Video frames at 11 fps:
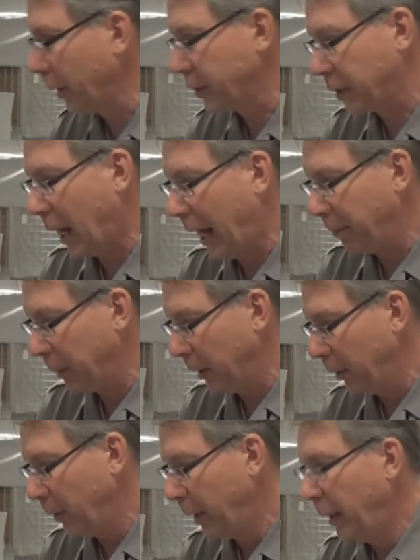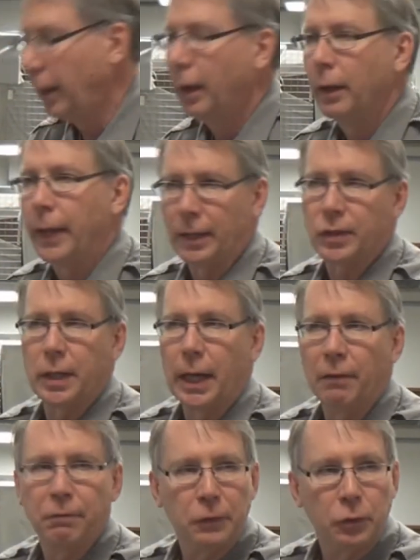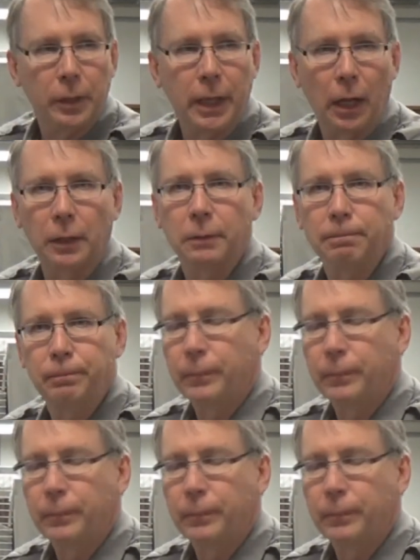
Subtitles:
or a sky blue. That's the infantry color.